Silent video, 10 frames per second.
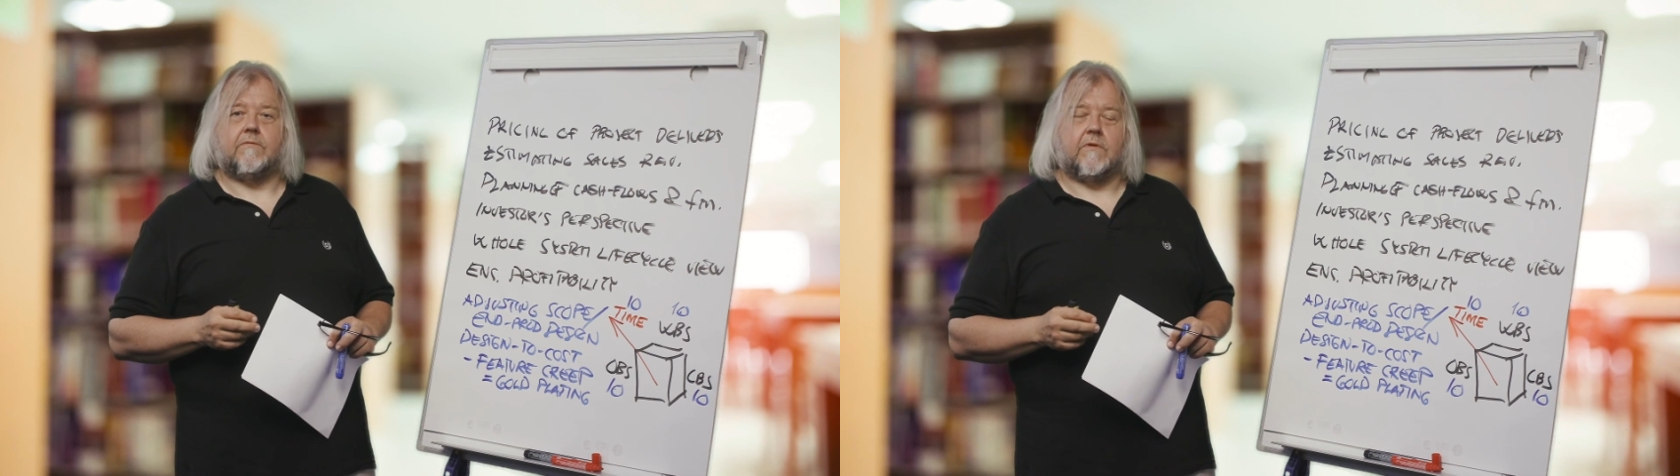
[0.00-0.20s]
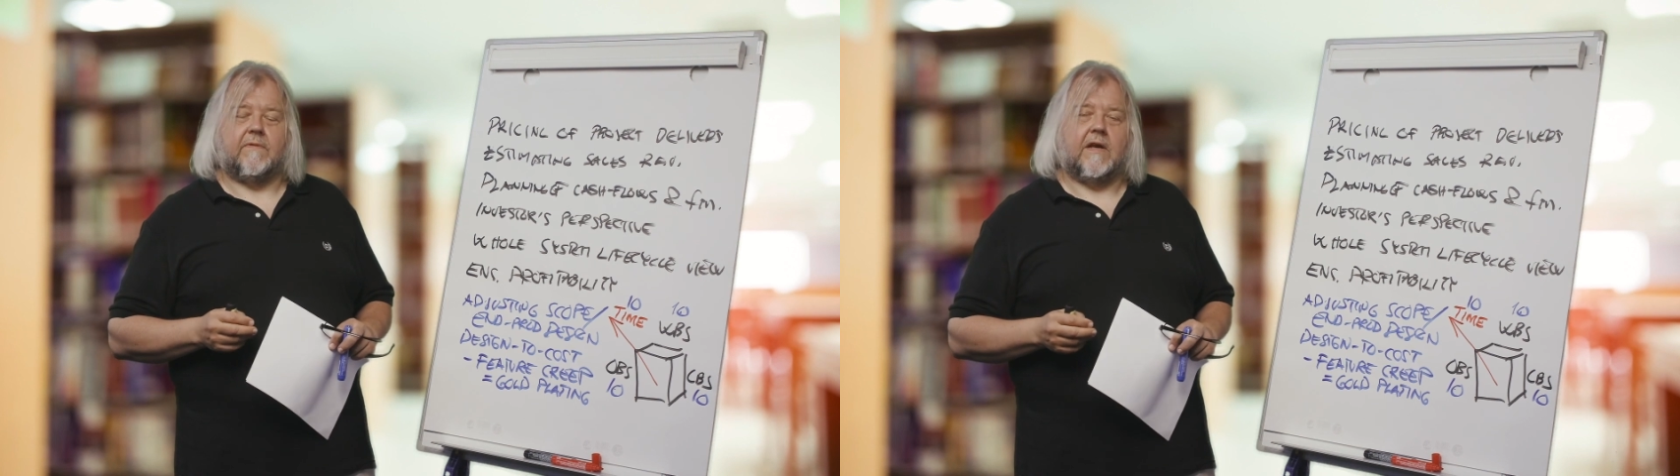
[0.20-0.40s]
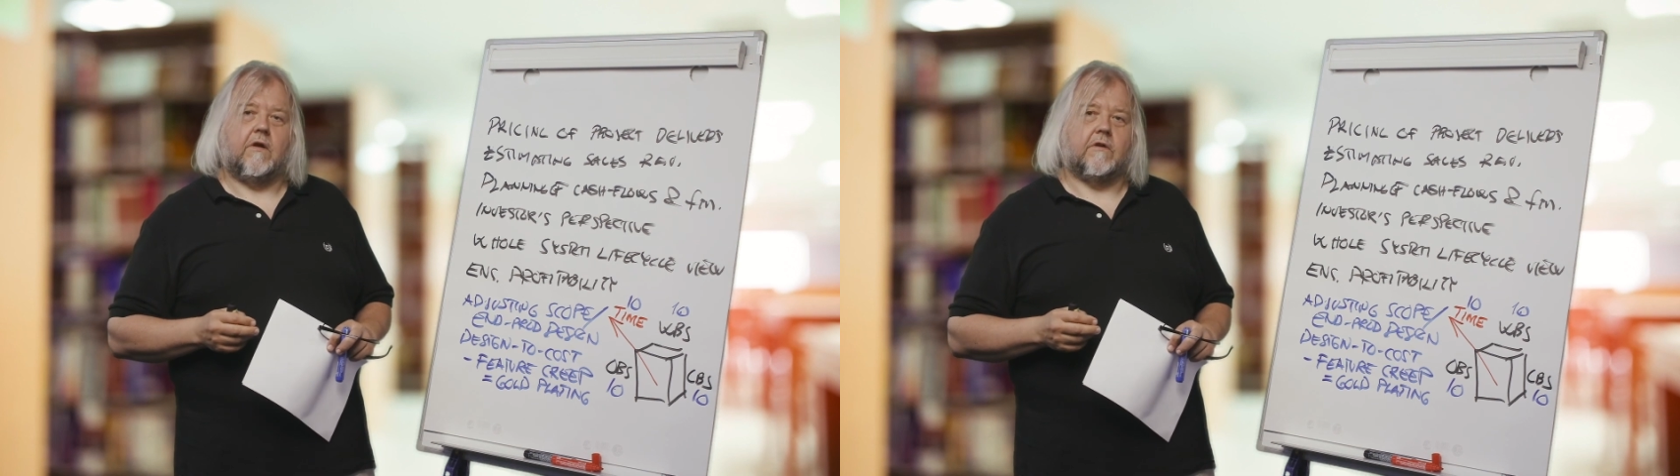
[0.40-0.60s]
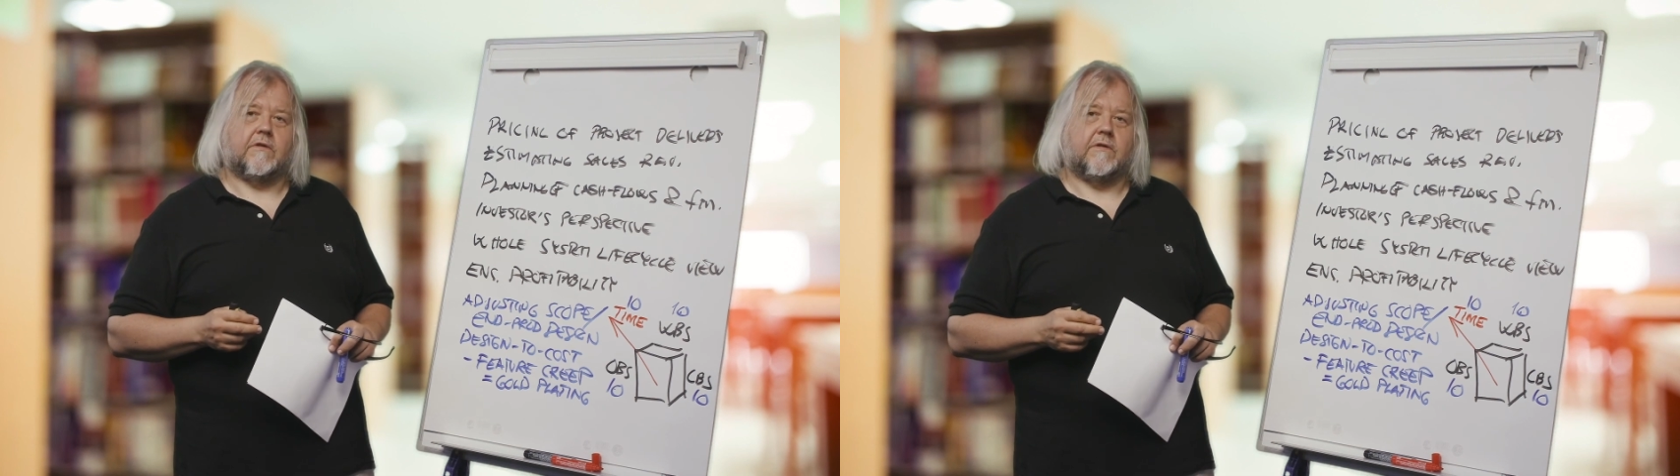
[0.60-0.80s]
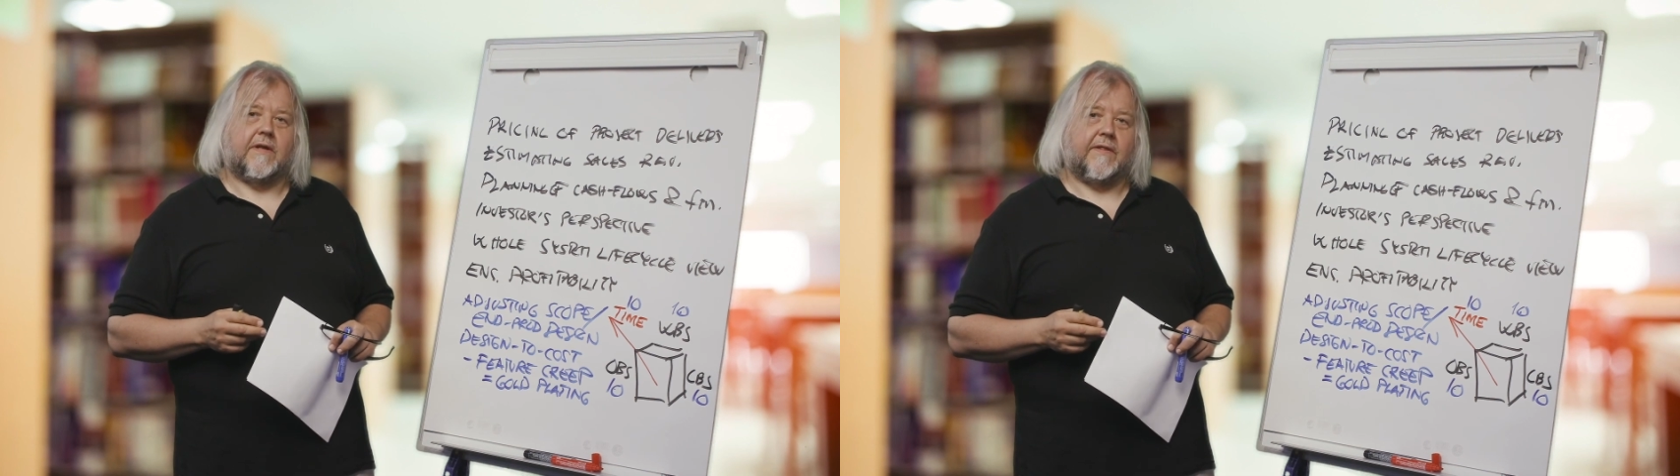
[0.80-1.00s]
is what we
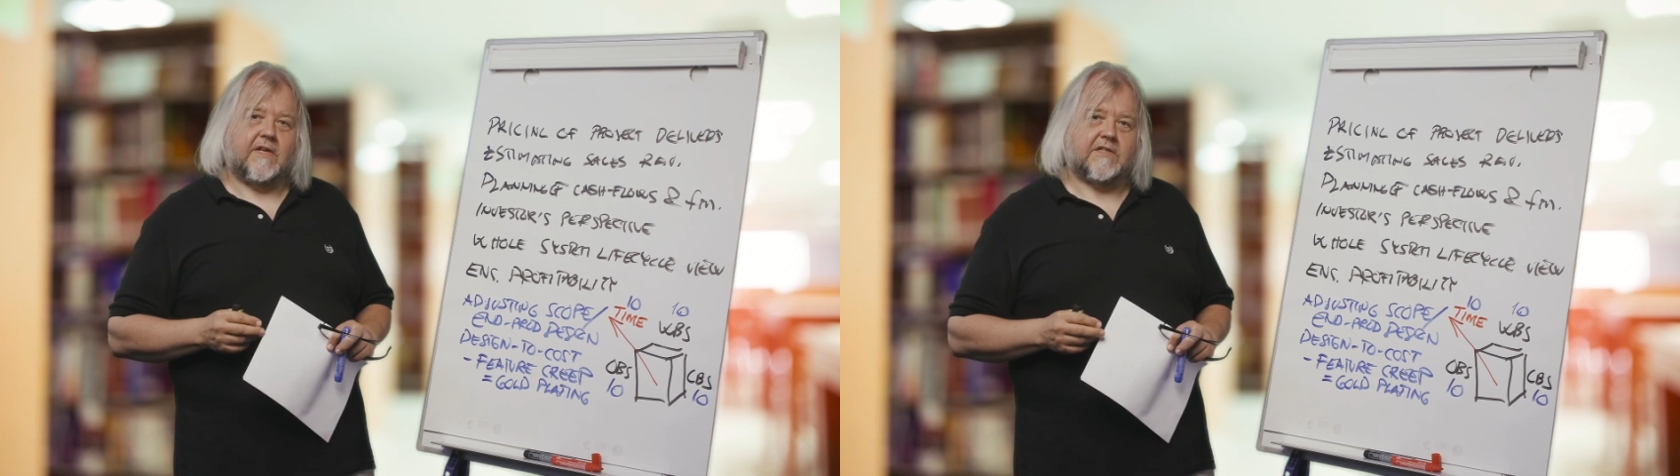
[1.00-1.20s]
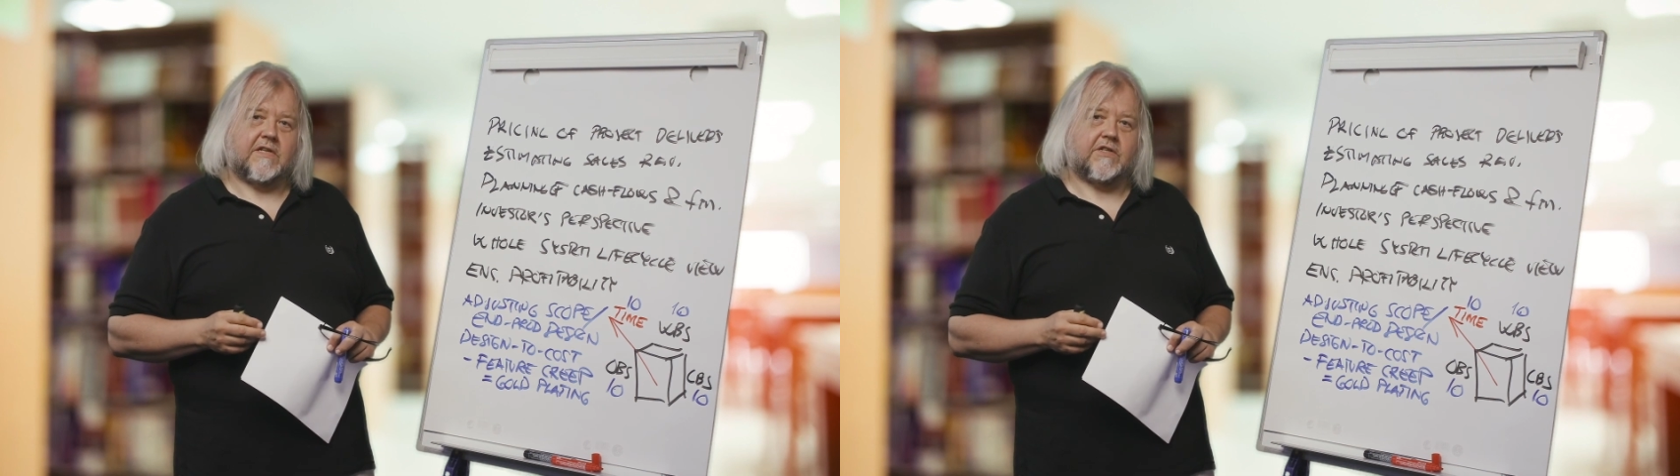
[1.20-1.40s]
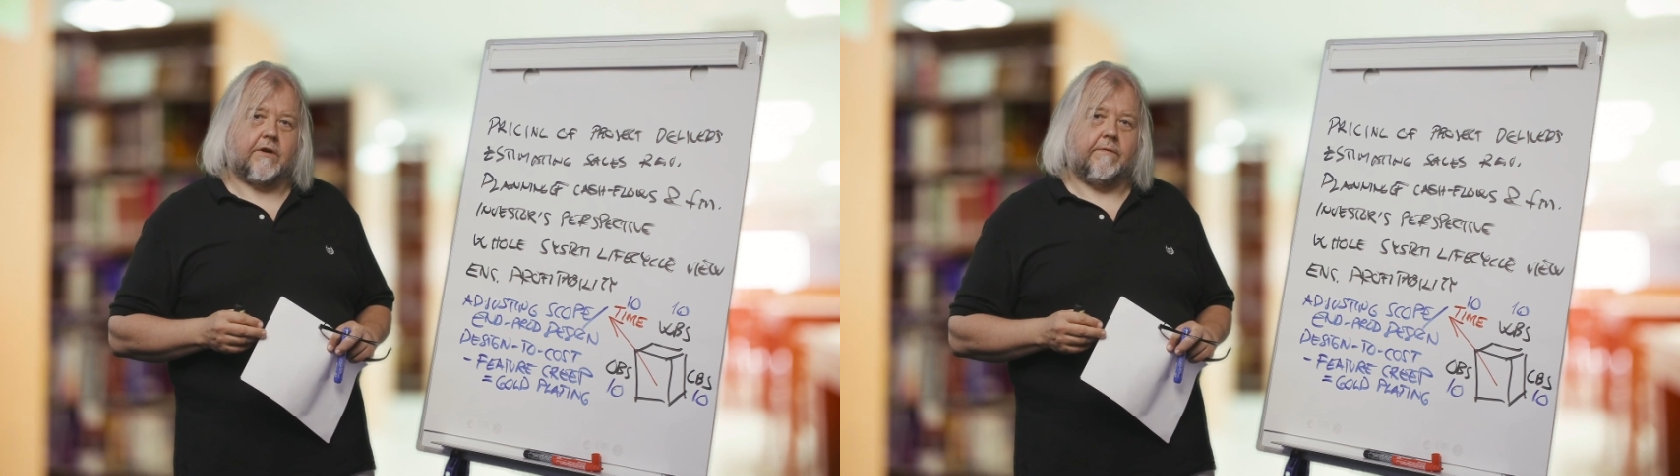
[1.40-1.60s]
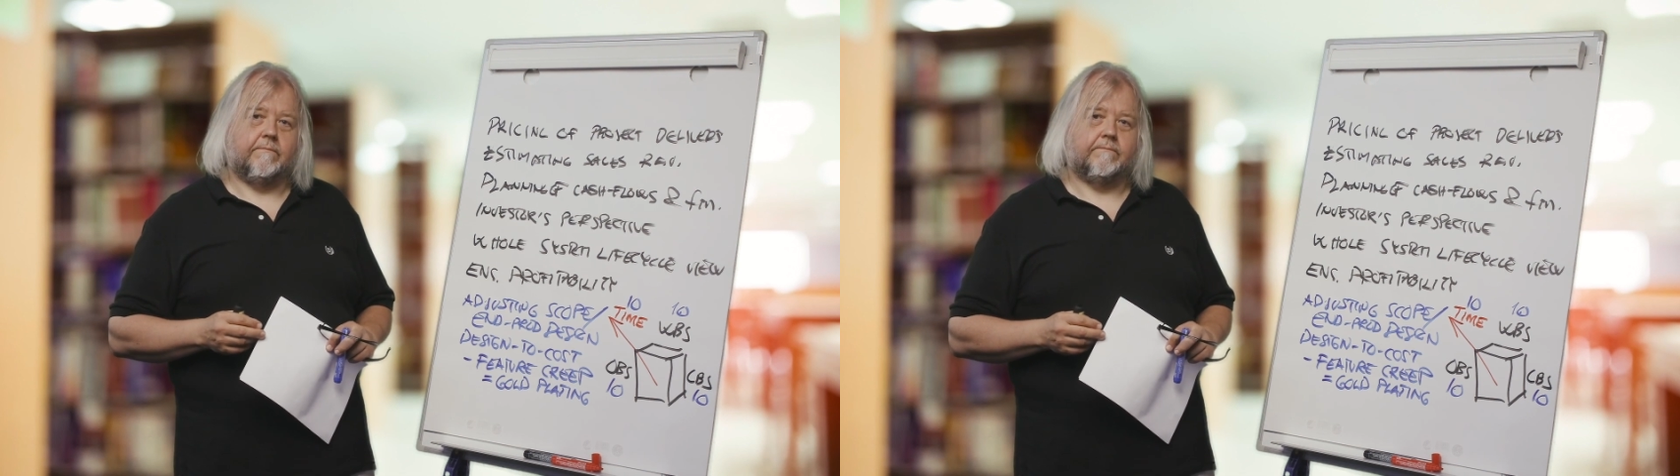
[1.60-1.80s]
learned in this session.